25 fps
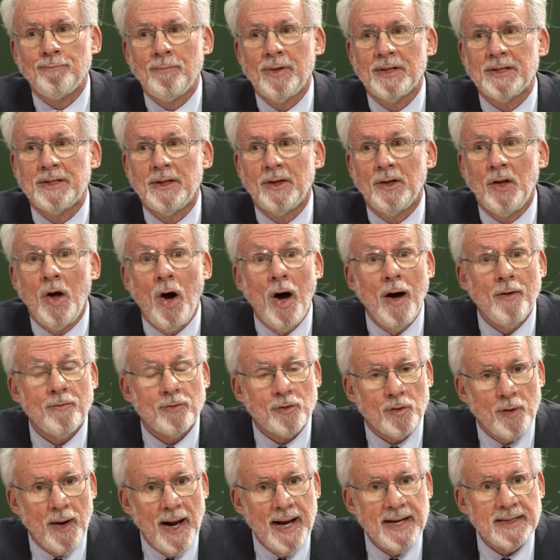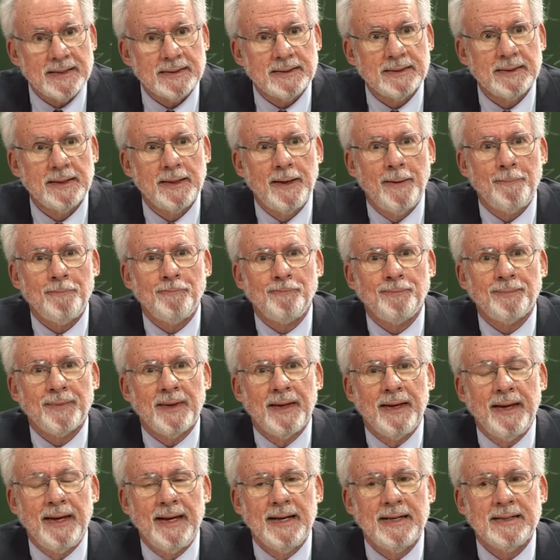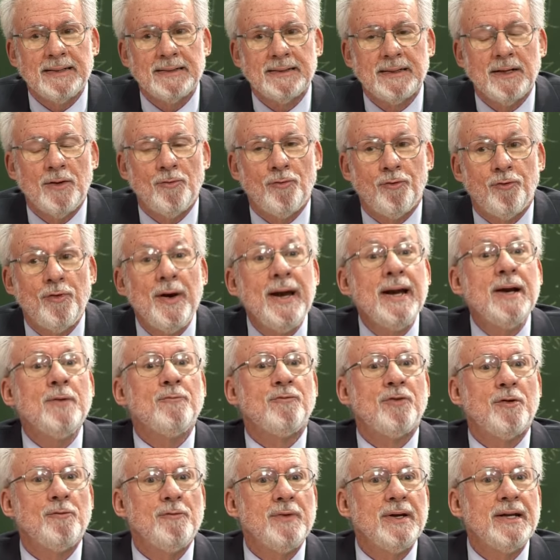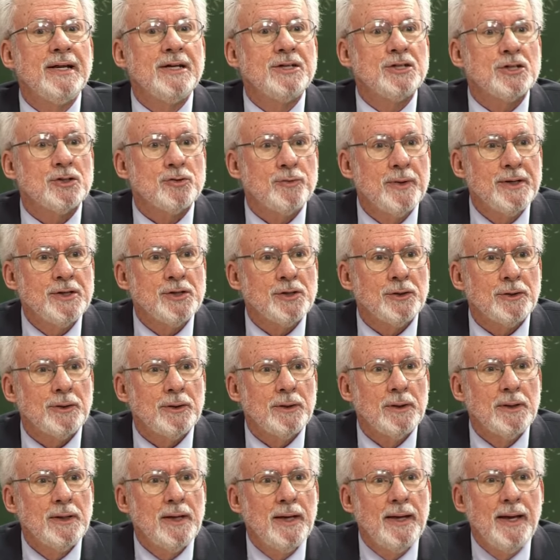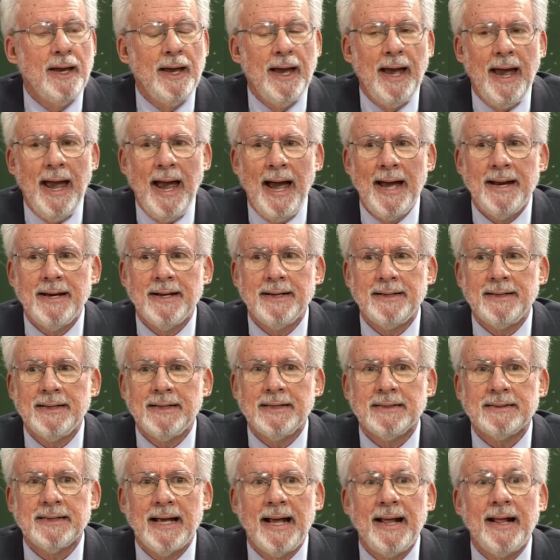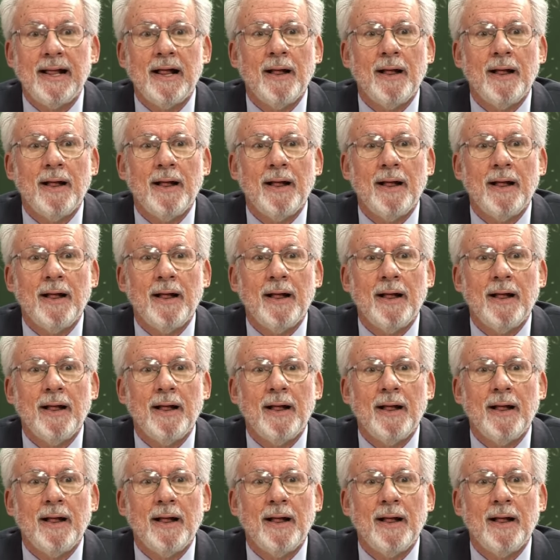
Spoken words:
but the law of Christ is freedom from religious ritual. And it is a